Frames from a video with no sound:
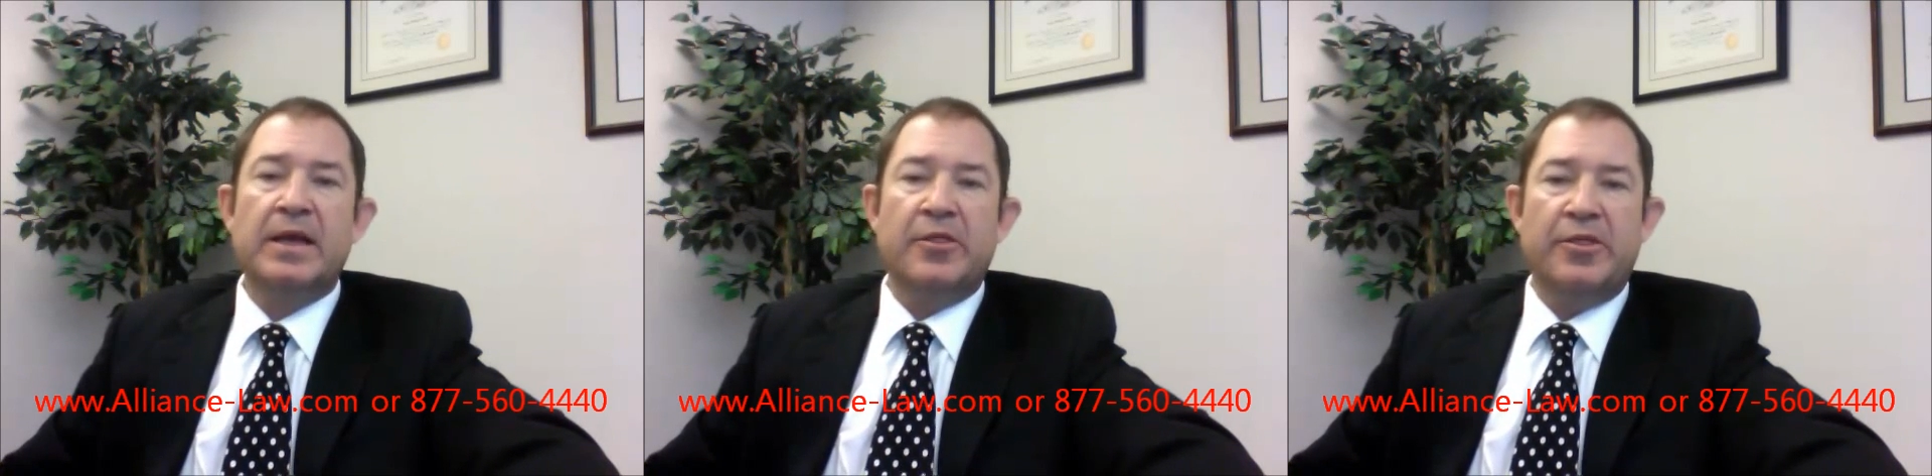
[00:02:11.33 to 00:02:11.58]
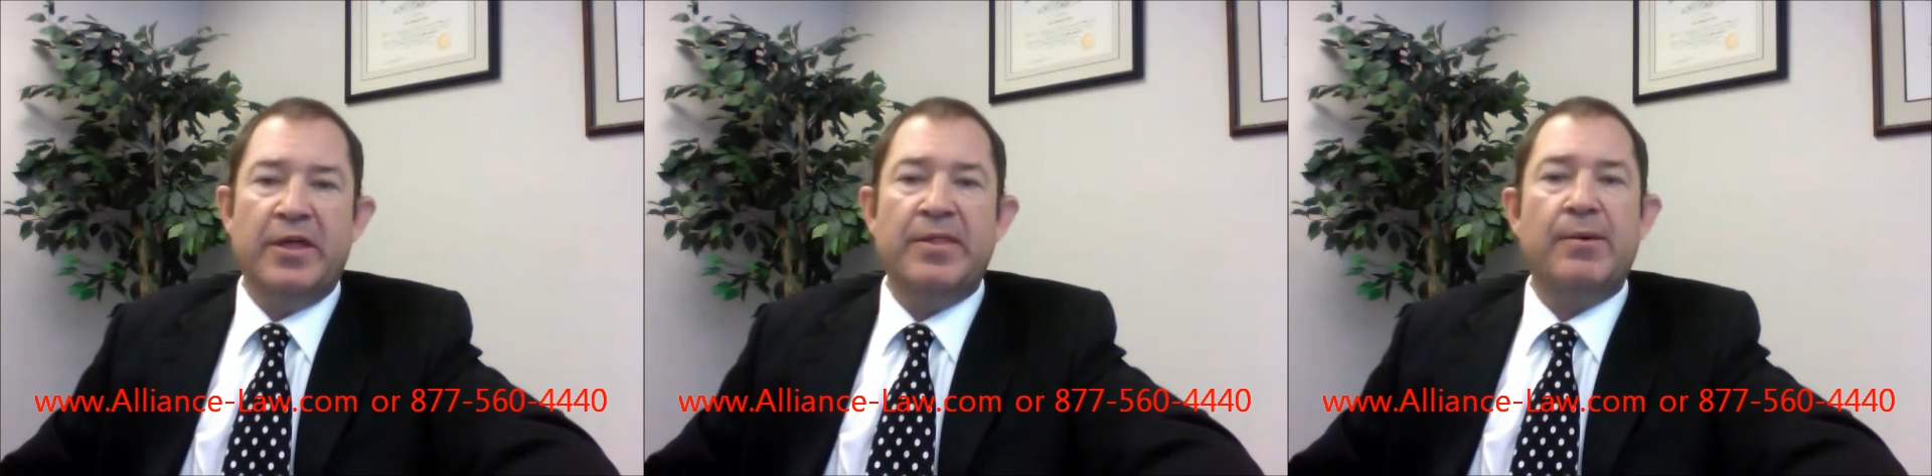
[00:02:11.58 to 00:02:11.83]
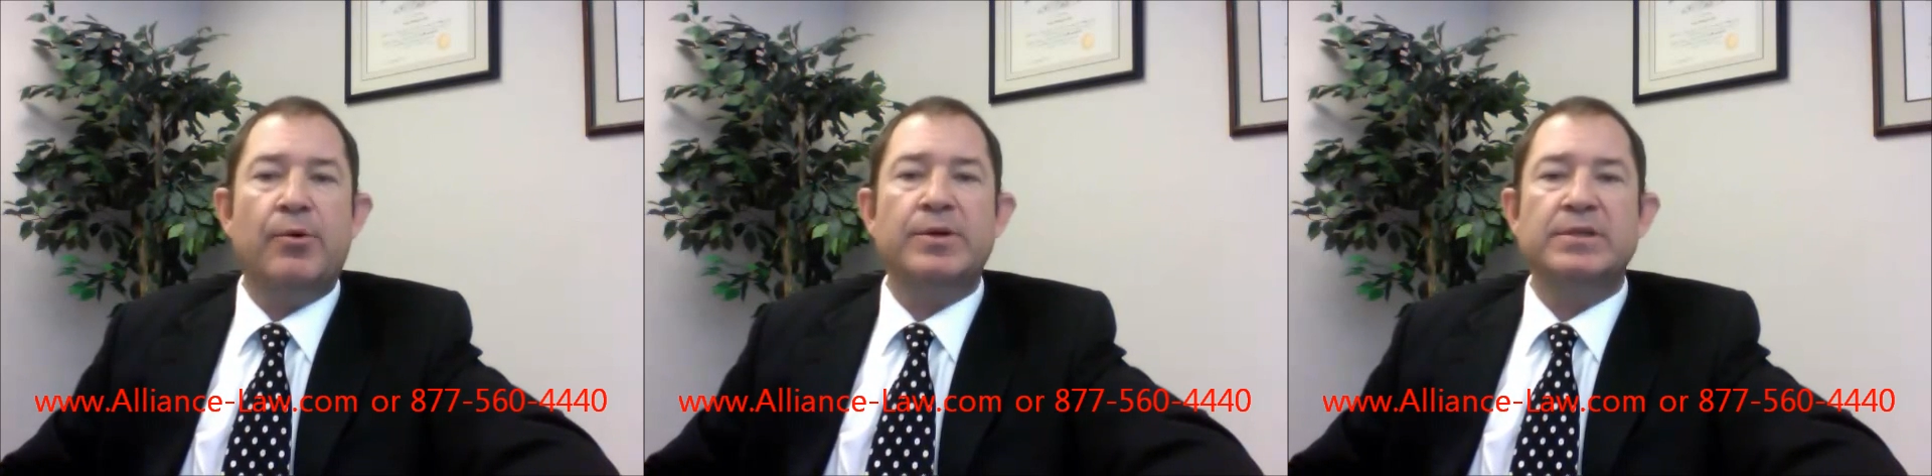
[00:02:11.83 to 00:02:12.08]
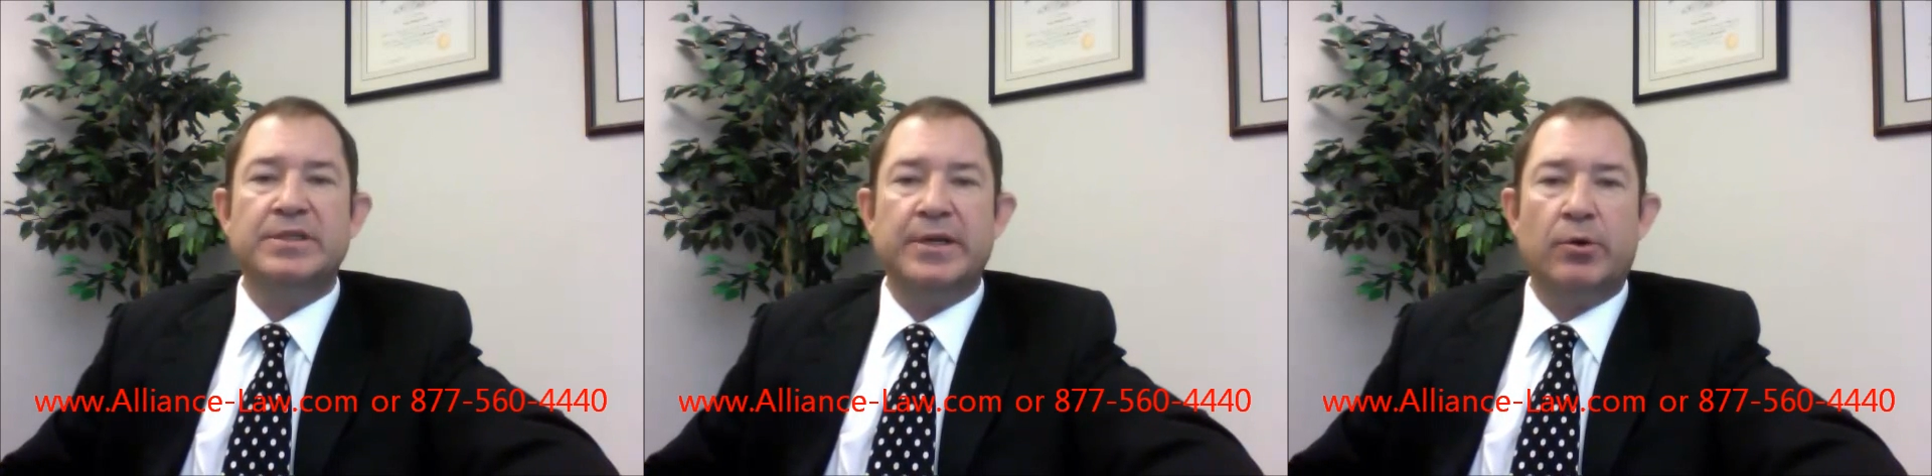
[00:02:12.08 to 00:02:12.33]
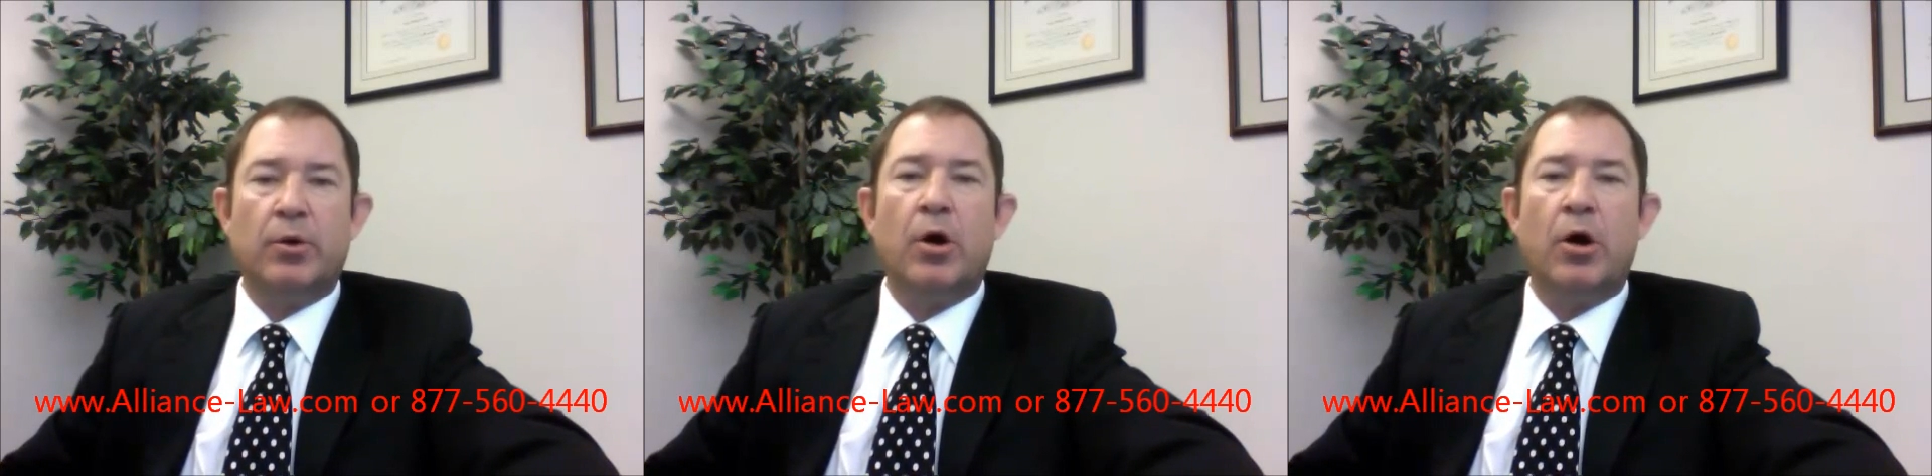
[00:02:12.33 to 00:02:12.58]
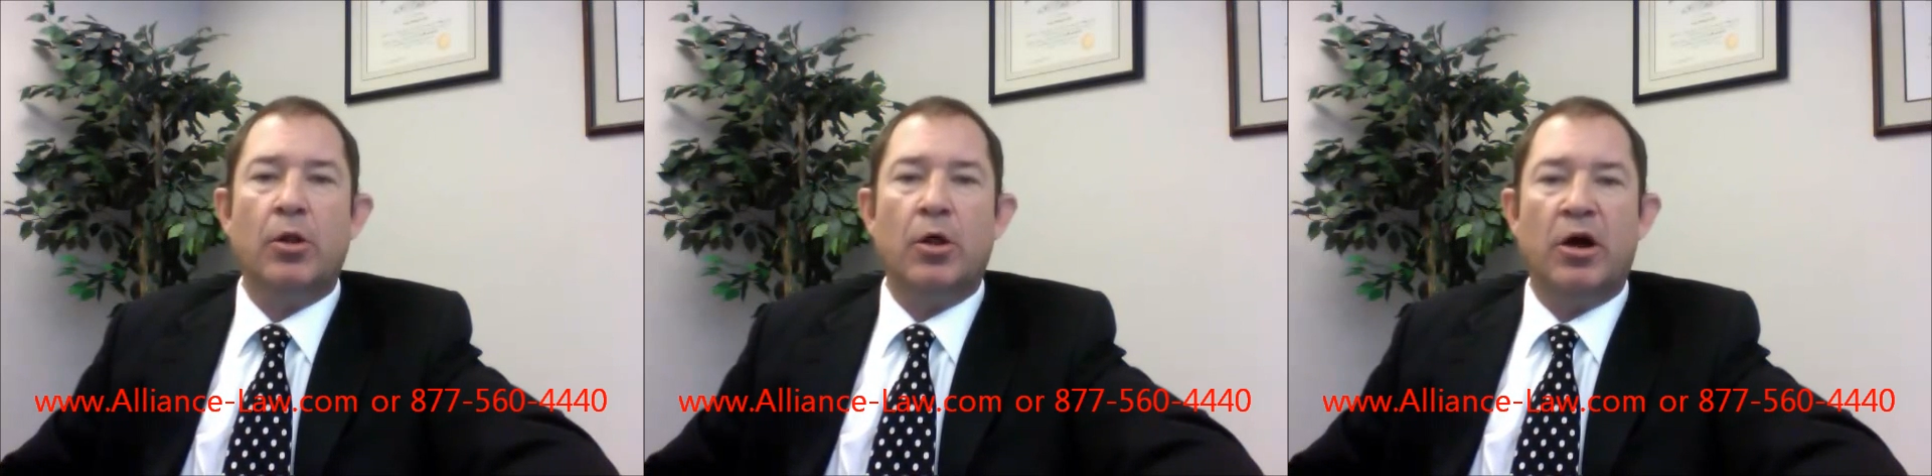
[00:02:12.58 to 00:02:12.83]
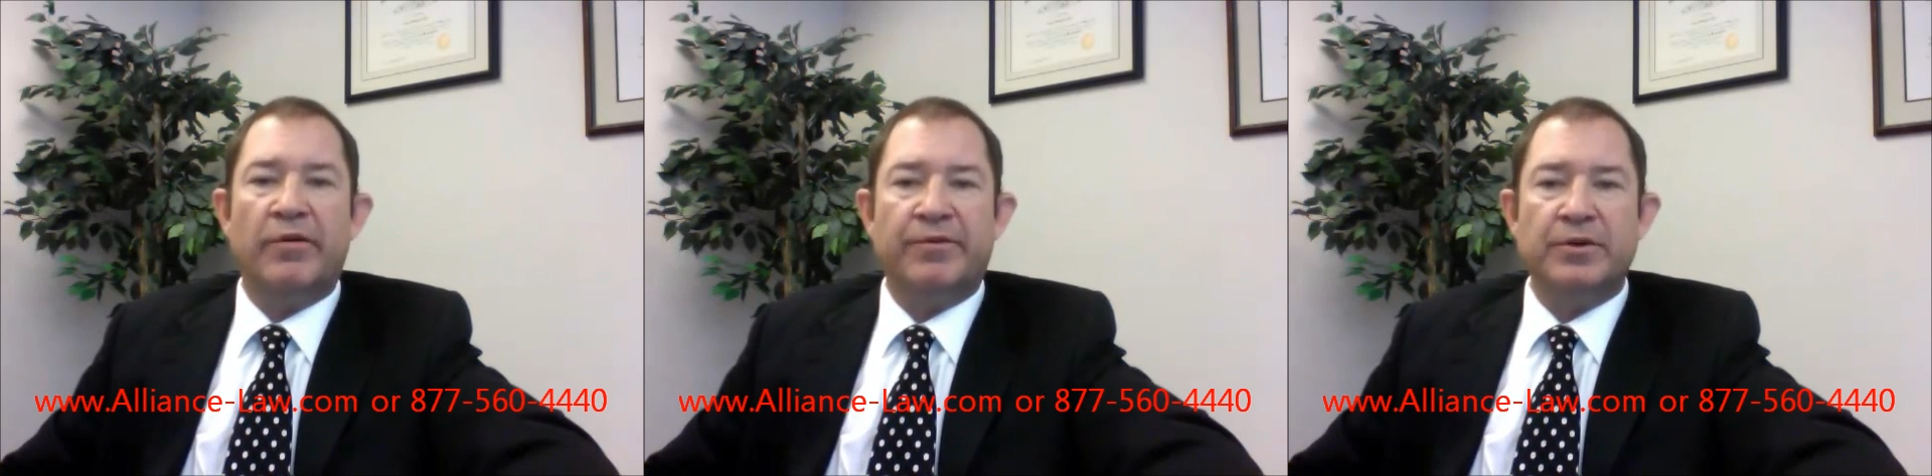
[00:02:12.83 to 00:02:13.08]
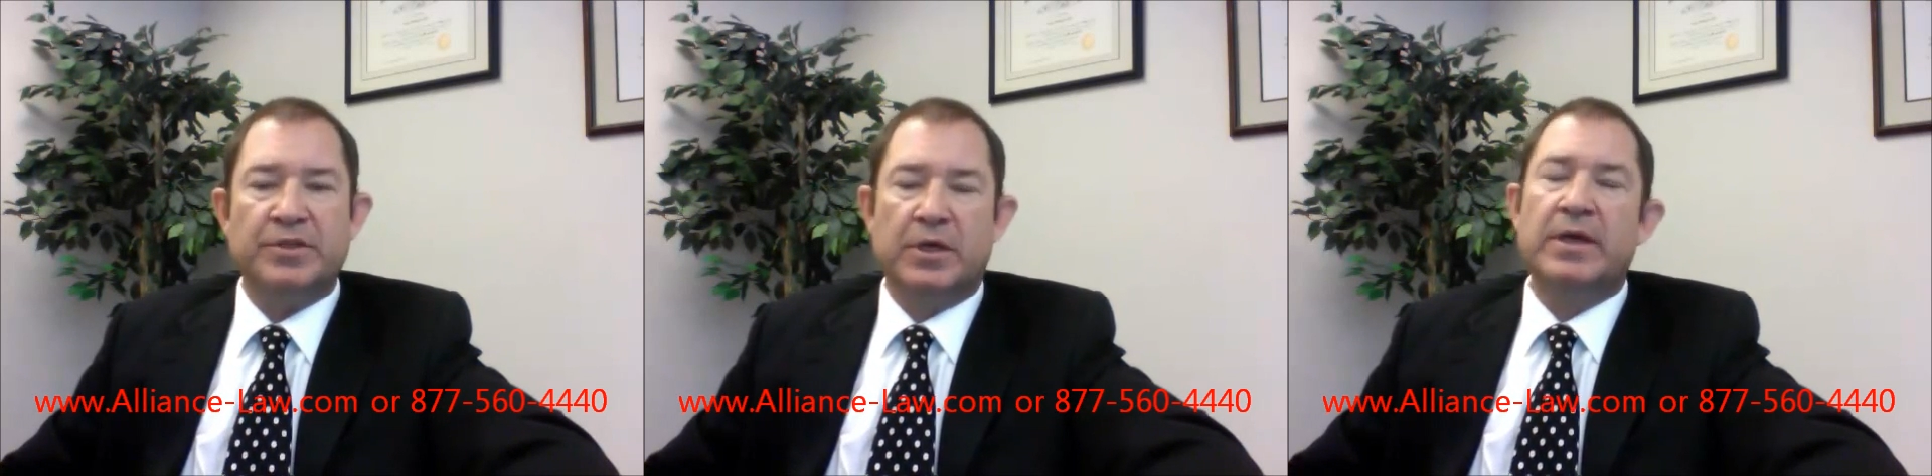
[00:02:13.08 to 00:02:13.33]
Then they will consider all
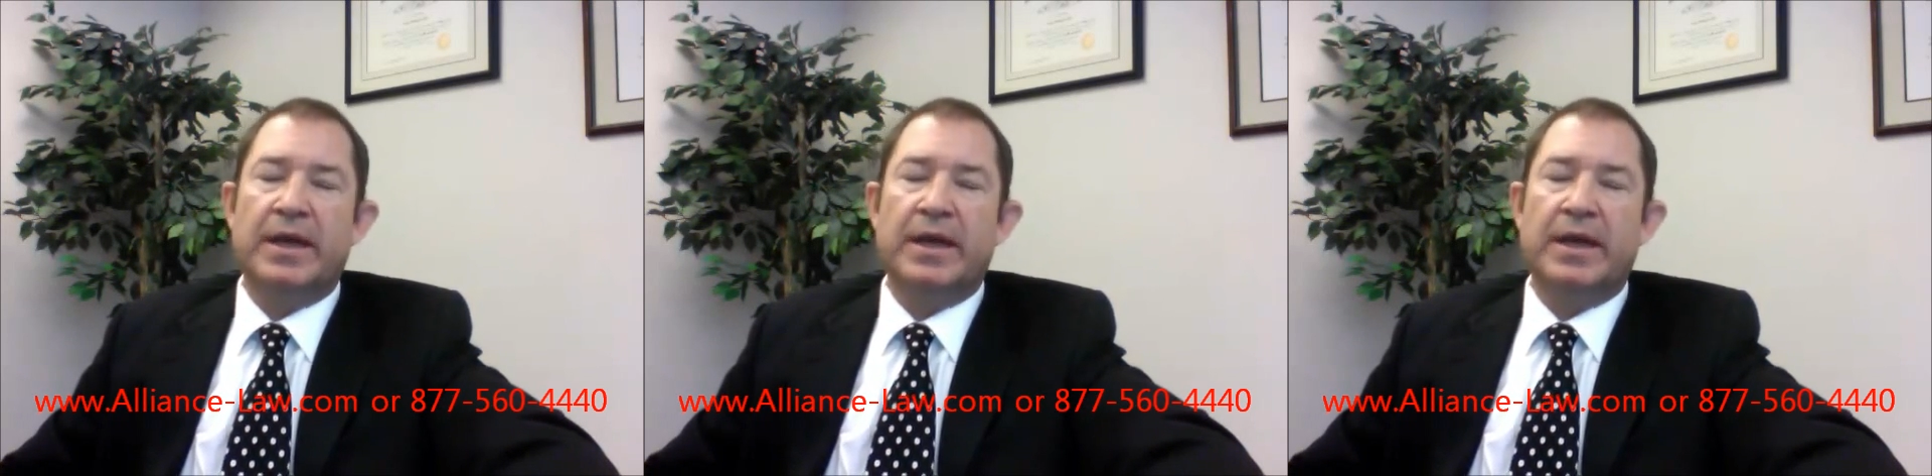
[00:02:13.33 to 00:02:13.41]
offers